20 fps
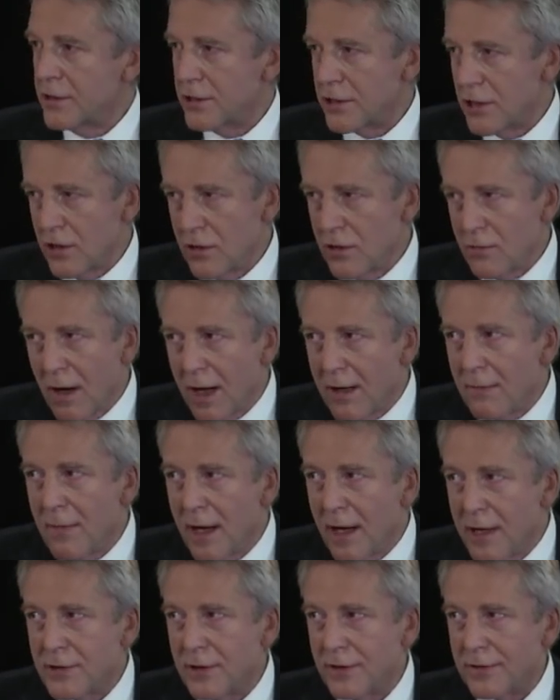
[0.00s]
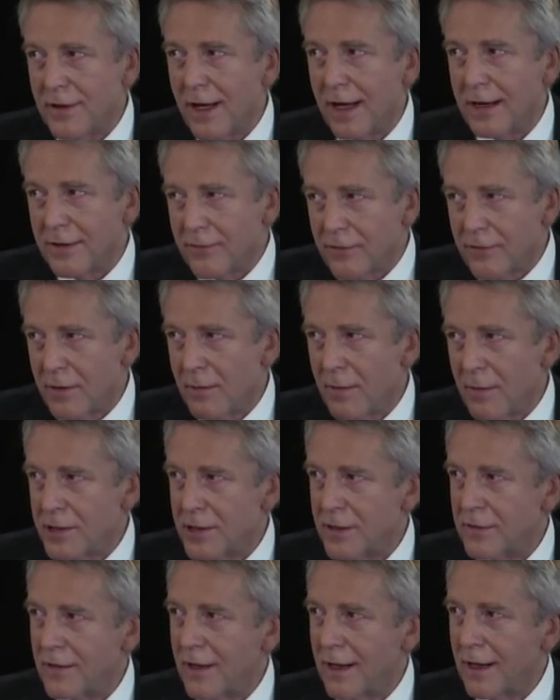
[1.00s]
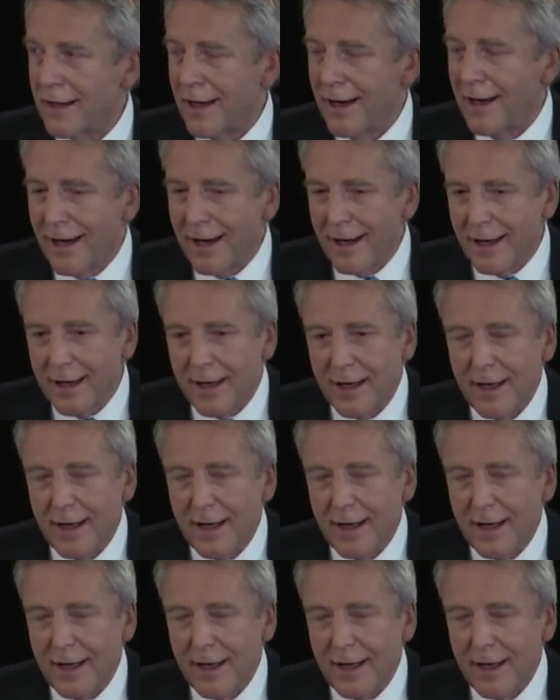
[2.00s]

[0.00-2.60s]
So you might measure it slightly different and measure it slightly higher.